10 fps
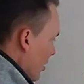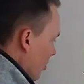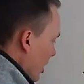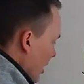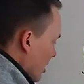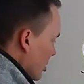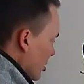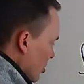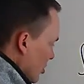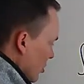minus
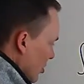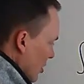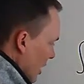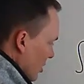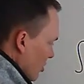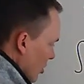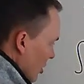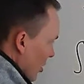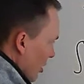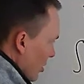2 natural
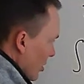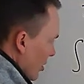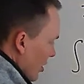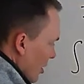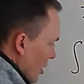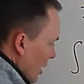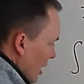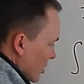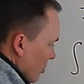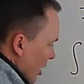log
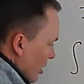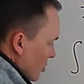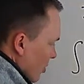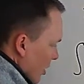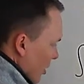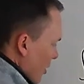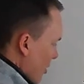x minus 1.